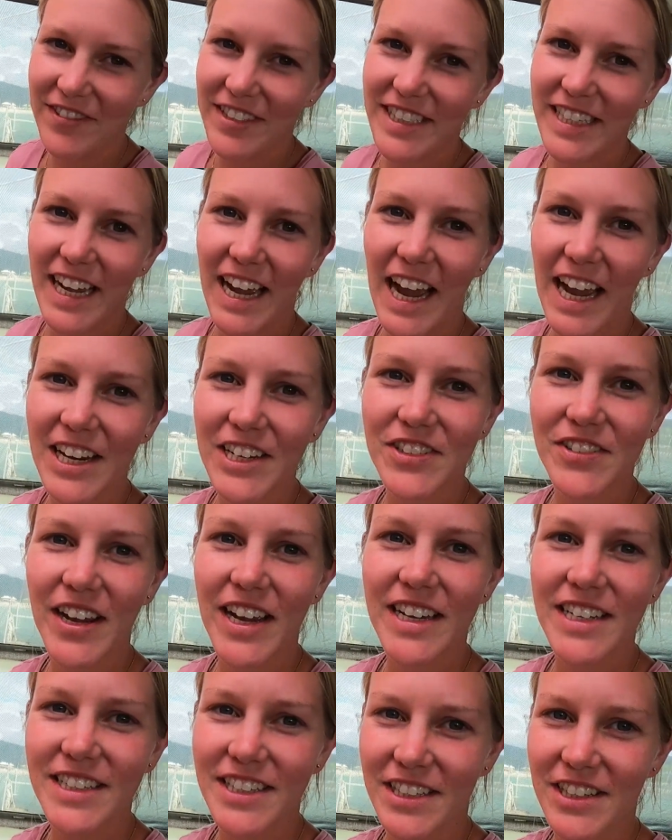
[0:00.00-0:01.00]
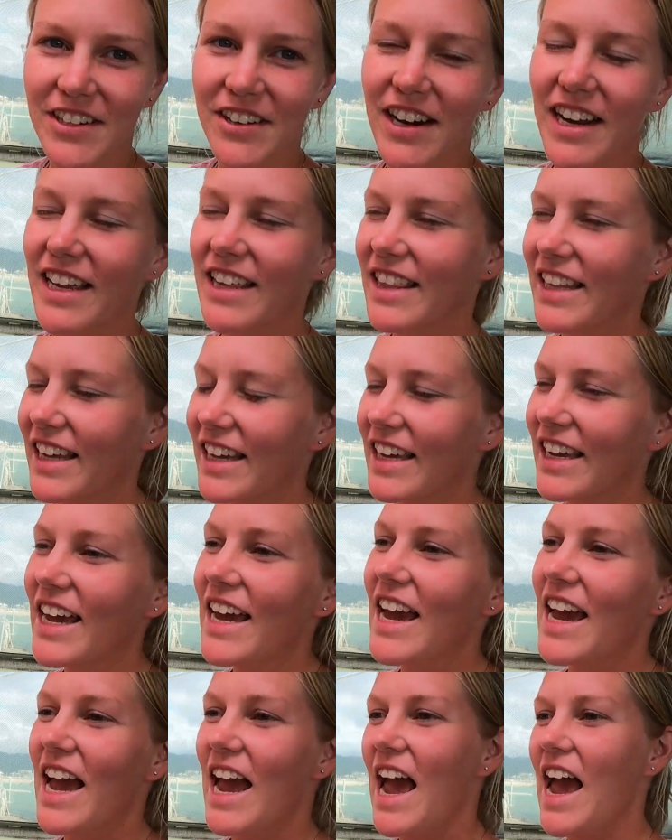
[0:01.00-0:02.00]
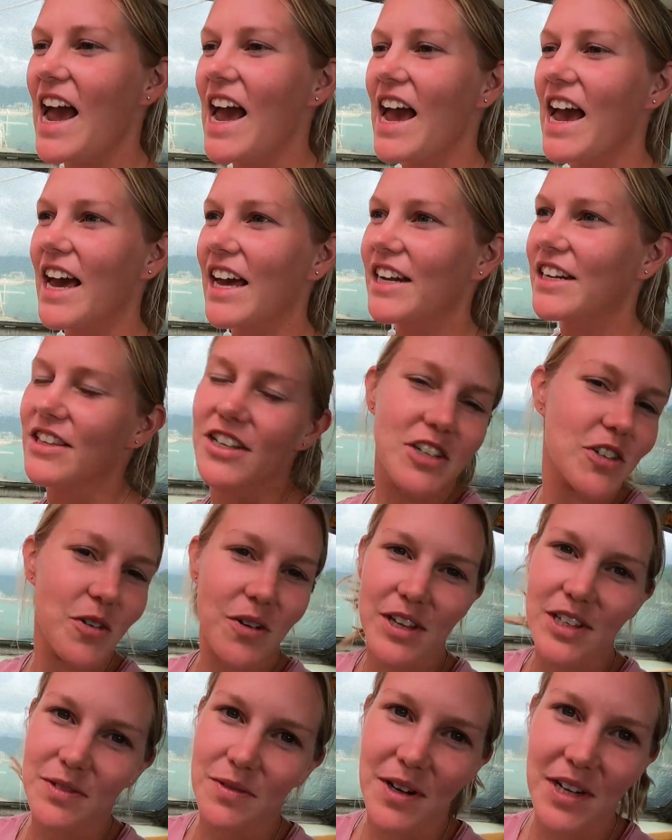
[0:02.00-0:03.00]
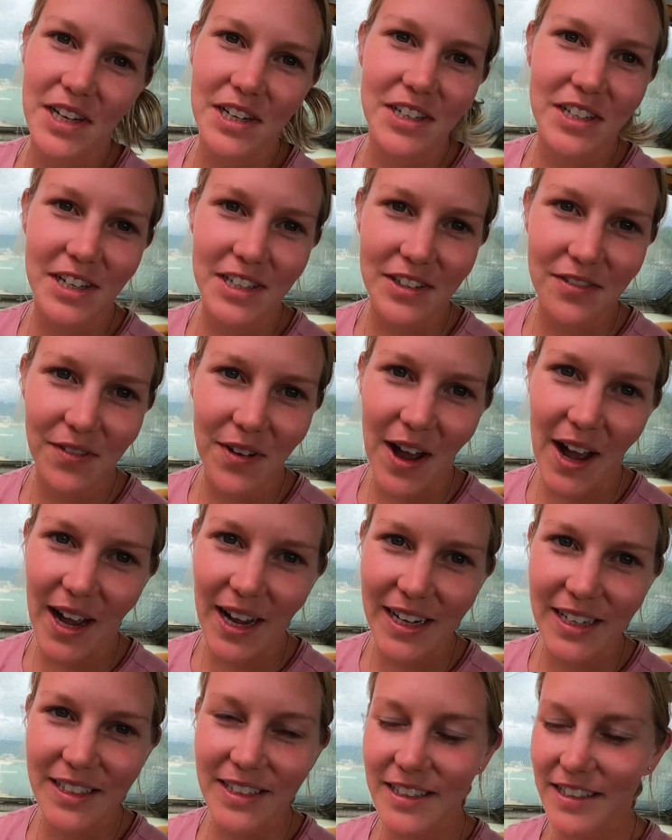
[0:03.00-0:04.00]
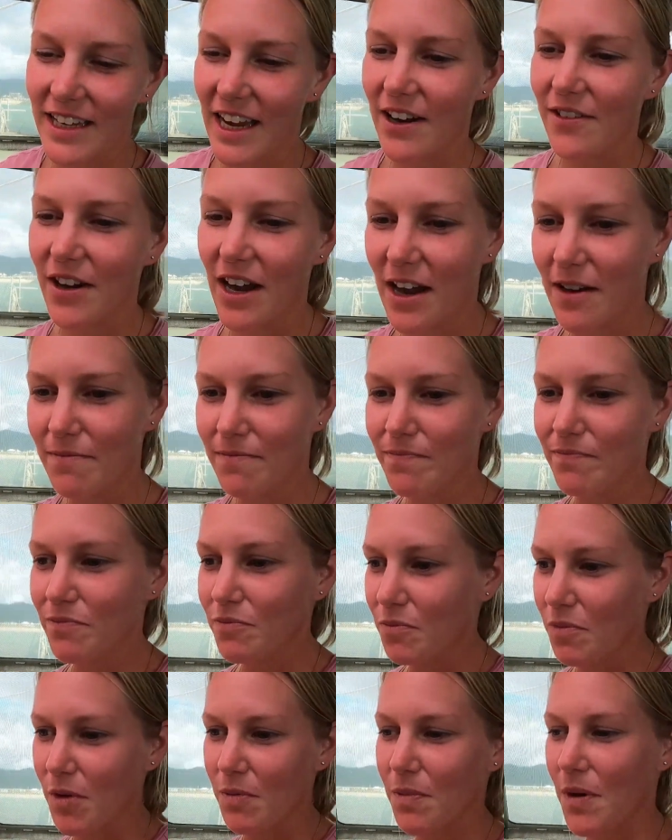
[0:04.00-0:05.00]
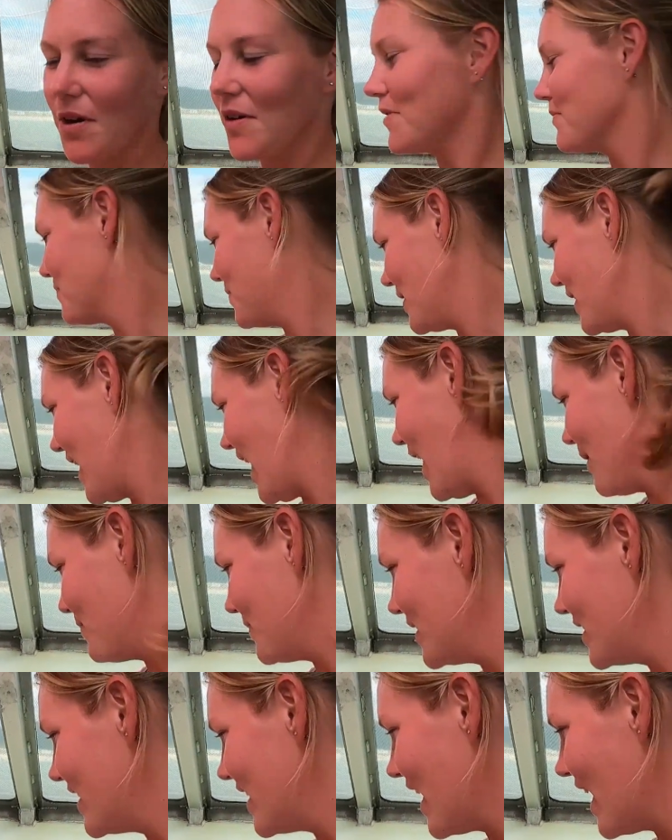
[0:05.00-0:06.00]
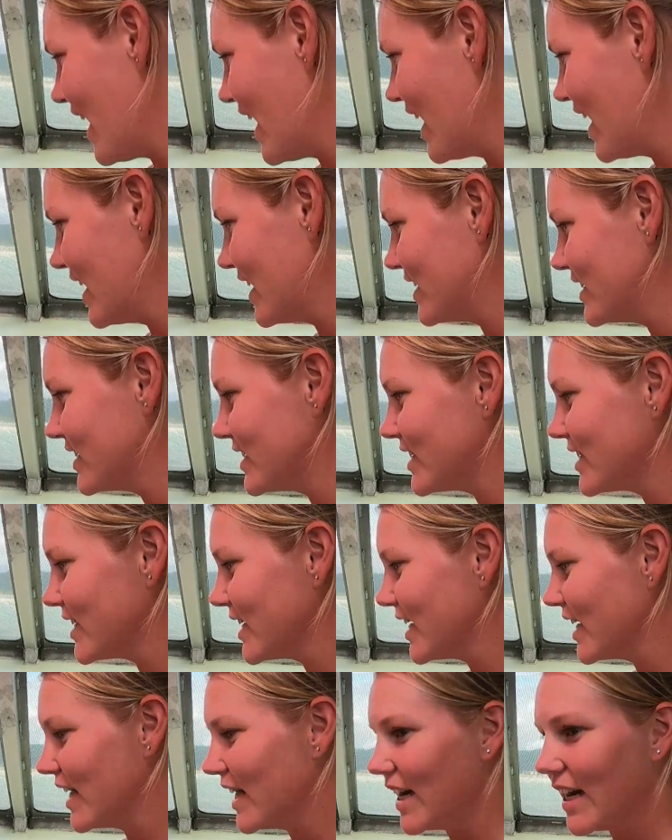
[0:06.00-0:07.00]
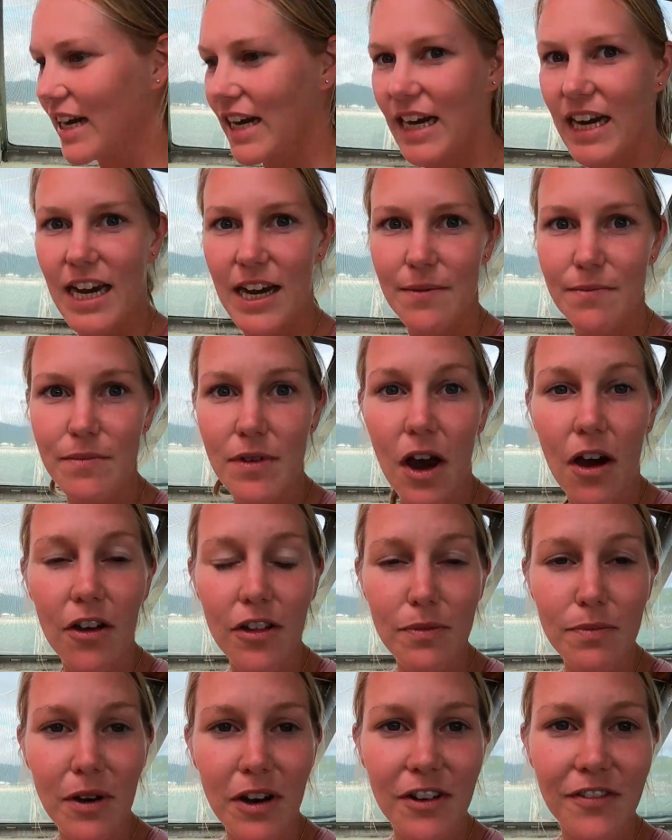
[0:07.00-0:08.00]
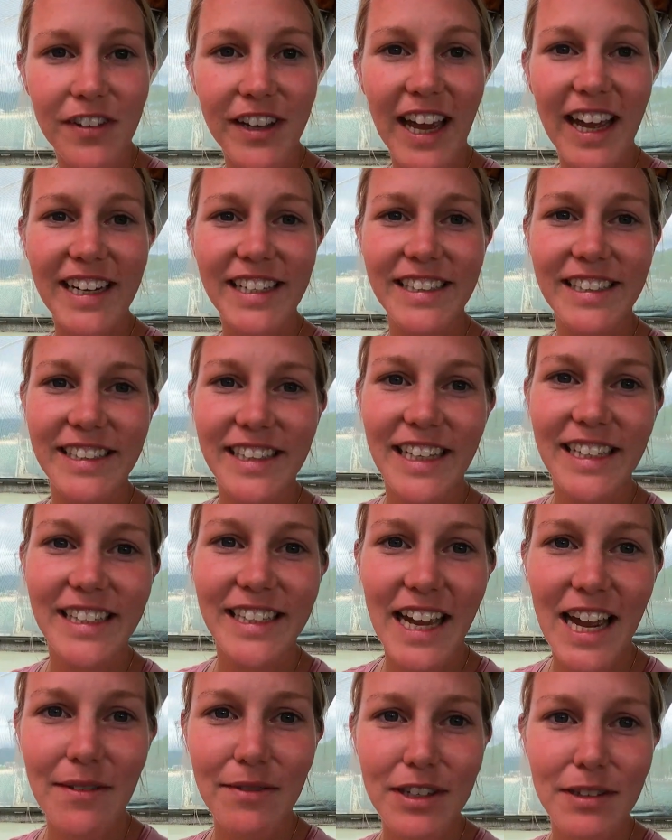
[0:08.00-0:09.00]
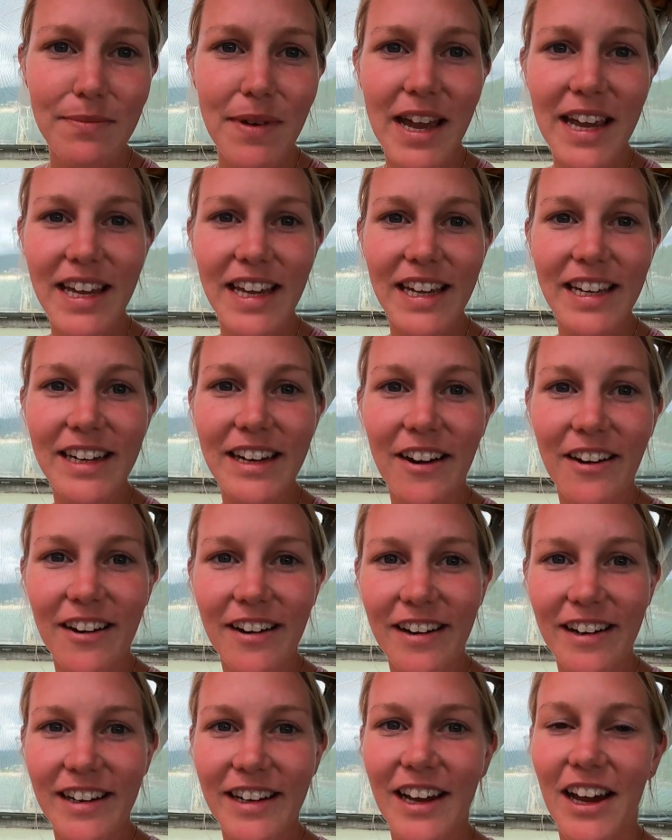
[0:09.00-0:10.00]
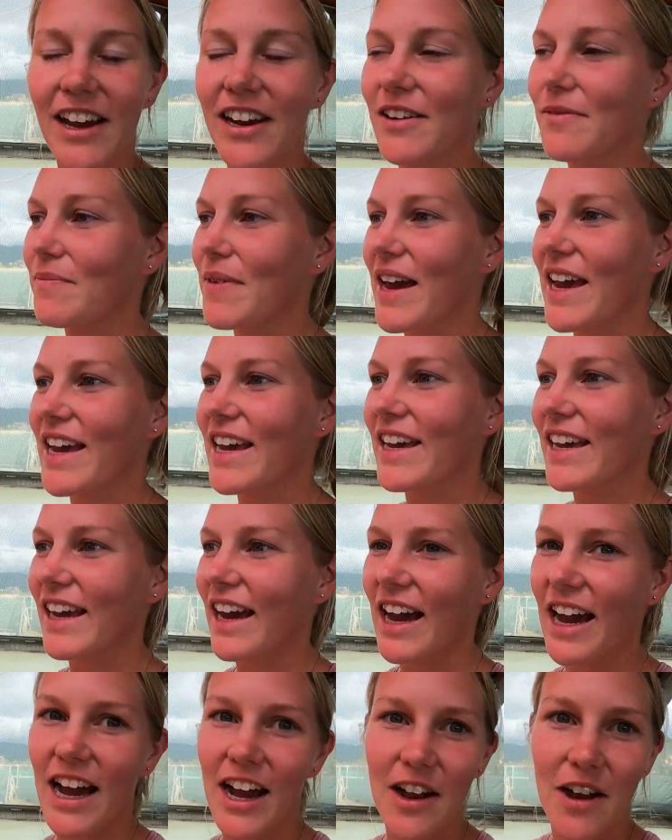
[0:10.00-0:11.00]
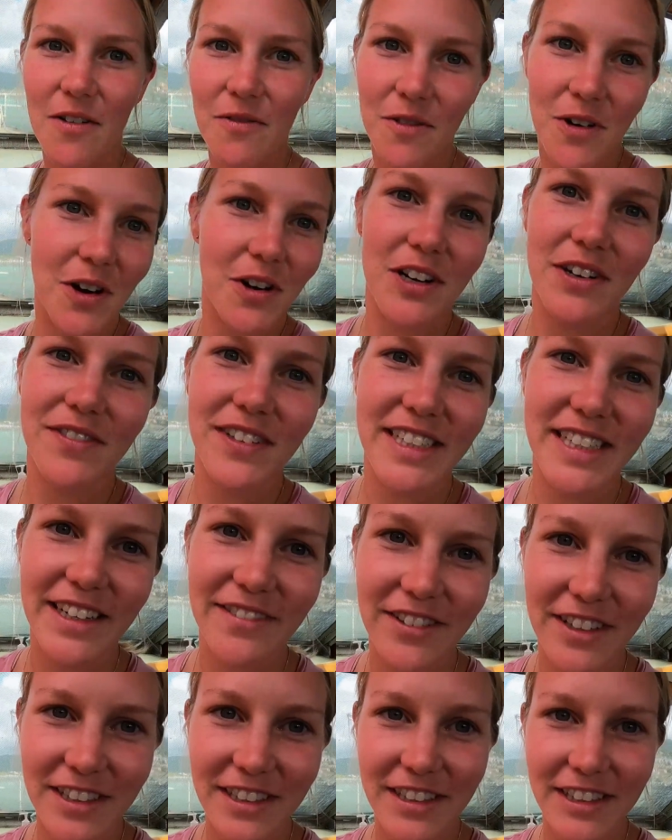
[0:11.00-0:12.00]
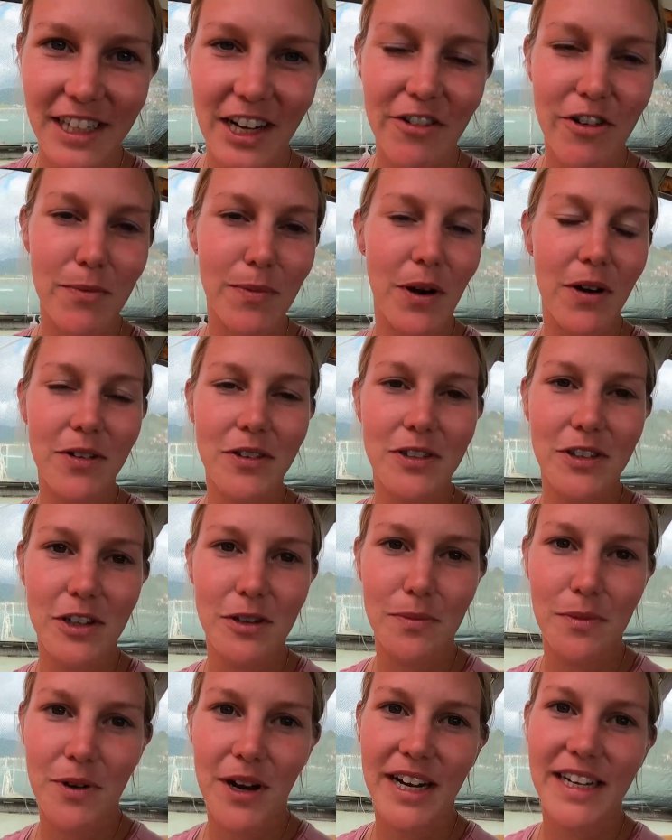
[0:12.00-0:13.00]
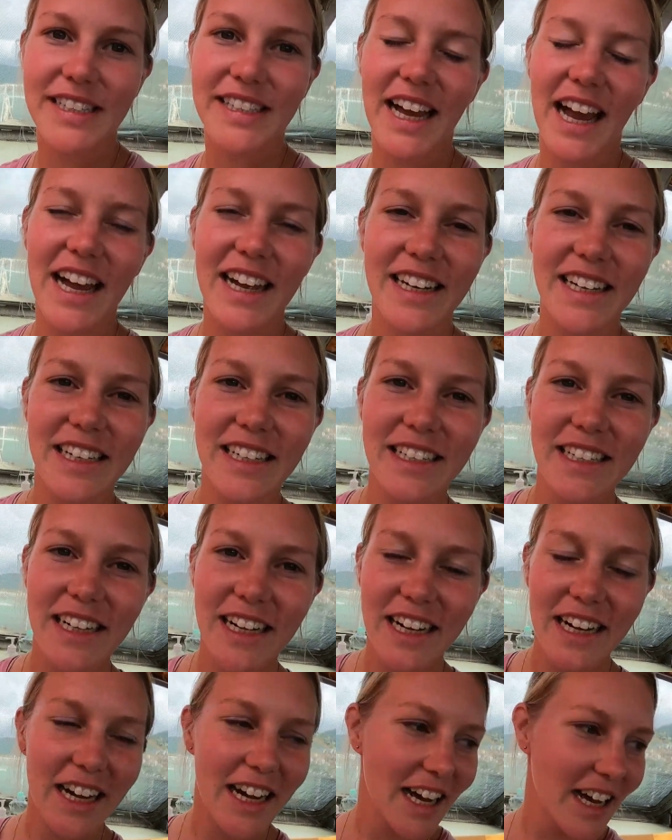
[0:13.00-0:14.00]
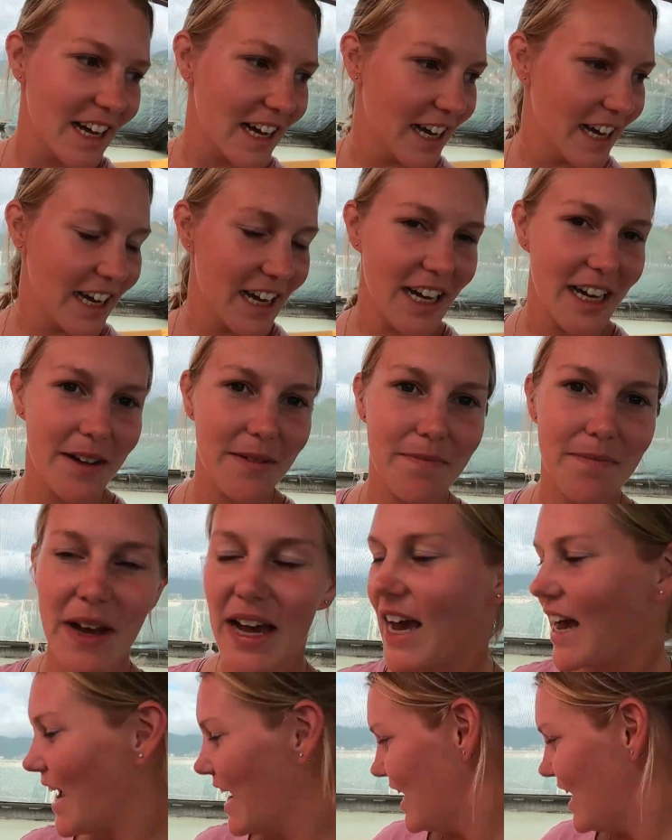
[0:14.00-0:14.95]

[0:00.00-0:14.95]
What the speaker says: dehydration or anything, and the toilet's working just fine. So we're both pretty happy, and all the modifications that Sam is making are gonna make a world of a difference. So we're both super excited, and